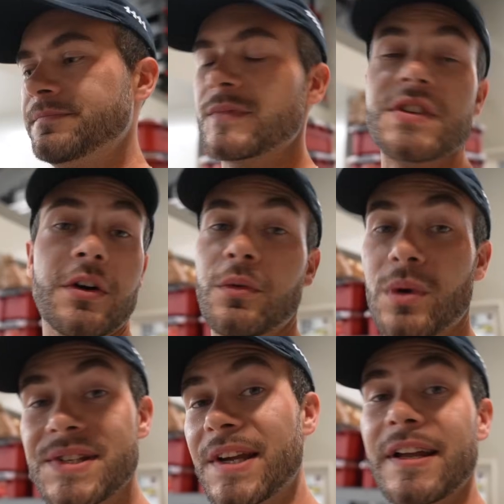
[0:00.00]
So
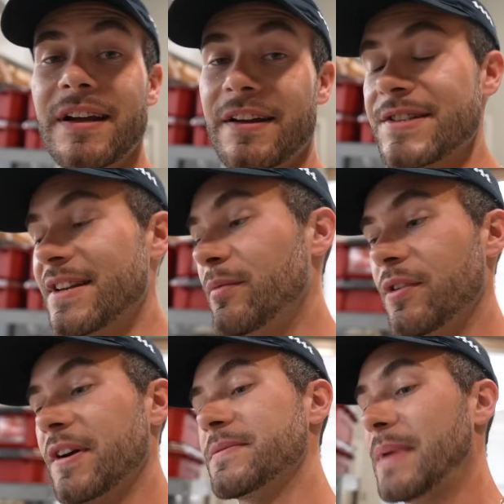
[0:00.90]
once again, I'm going to slap you
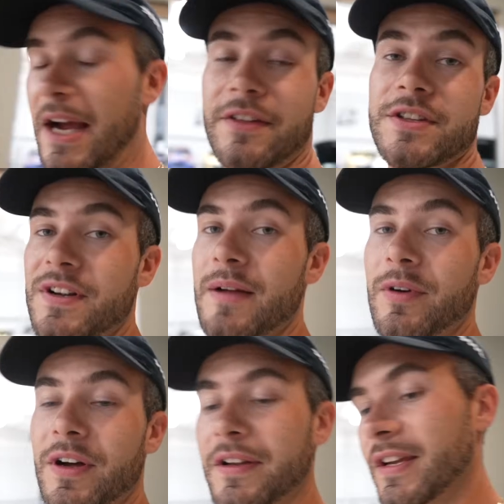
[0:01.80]
guys back on the
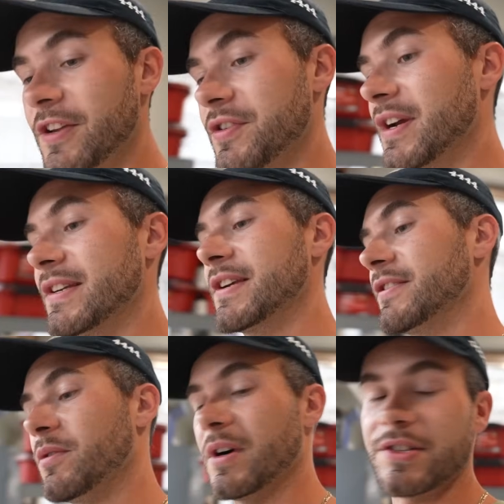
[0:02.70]
tripod and you guys get
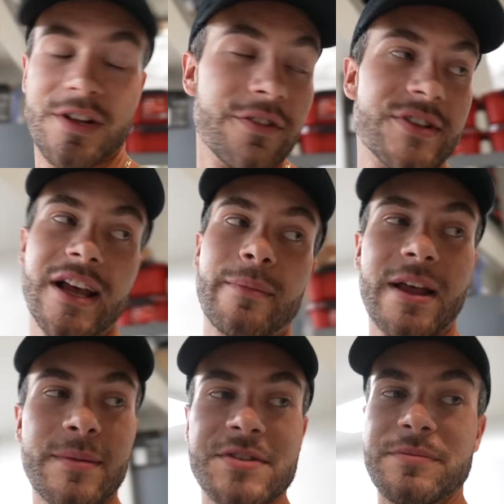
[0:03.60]
to watch another time
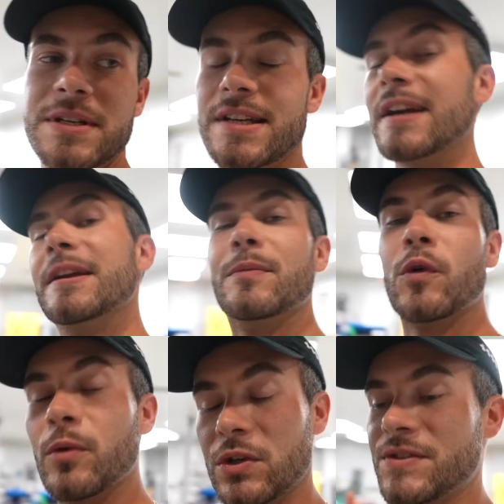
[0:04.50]
lapse of me tightening more
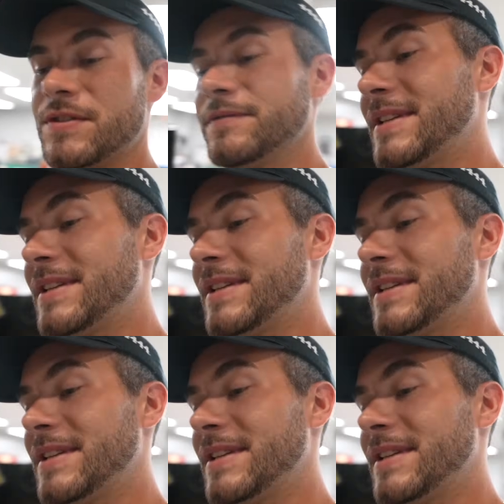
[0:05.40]
bolts.